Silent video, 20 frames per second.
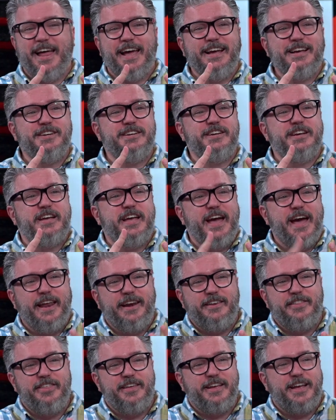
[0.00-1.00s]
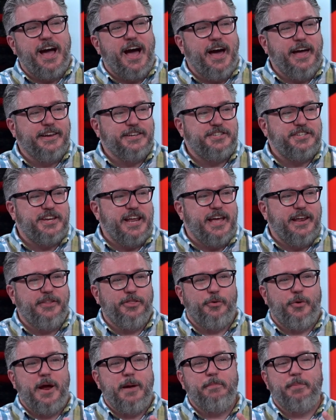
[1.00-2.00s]
like get the guy to stand
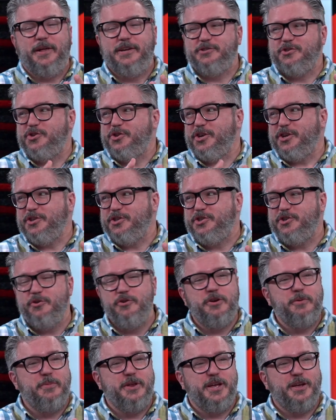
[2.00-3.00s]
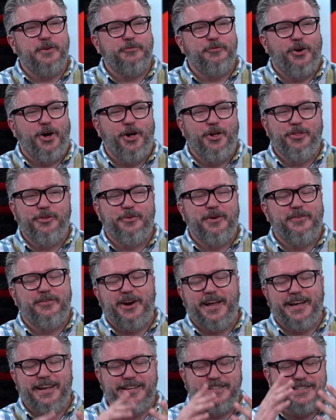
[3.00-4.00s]
in the right place so she can shoot him and he can fall in the
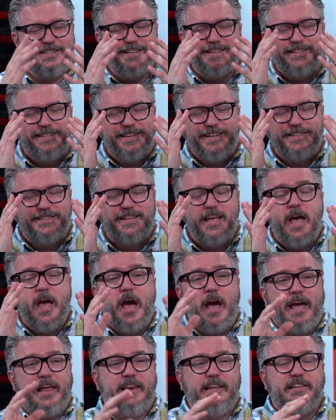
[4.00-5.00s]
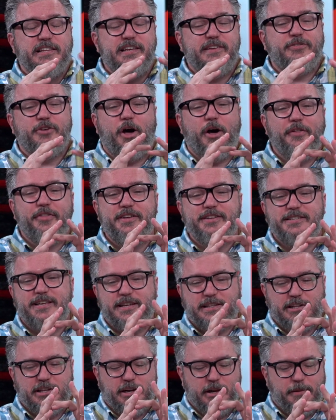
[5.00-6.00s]
river. Like it's it, it and he leaves all these
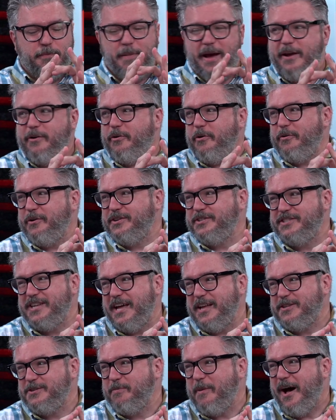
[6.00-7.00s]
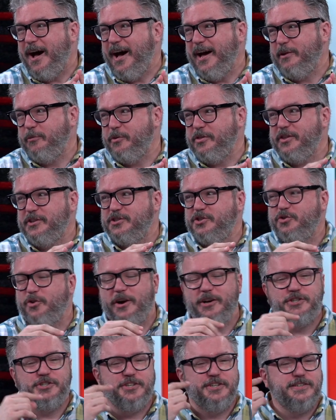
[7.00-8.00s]
like little micro cassettes behind with right.
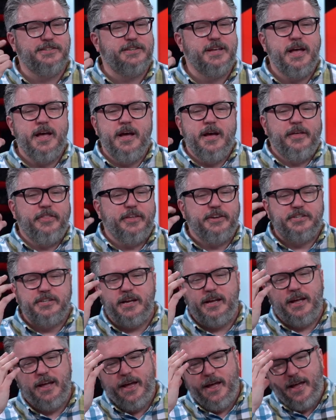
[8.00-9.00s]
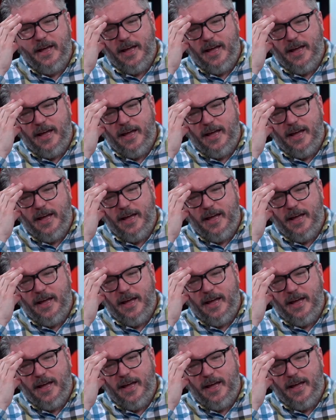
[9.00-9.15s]
instructions. Even though it's